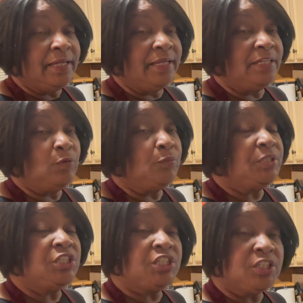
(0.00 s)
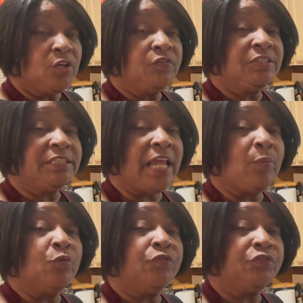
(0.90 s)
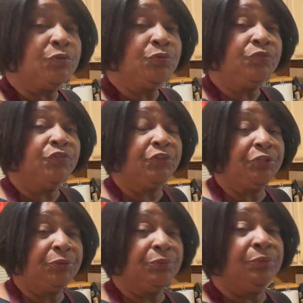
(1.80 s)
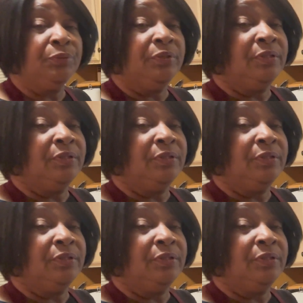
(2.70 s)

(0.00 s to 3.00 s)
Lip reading: and it will be shelf-stable food for you.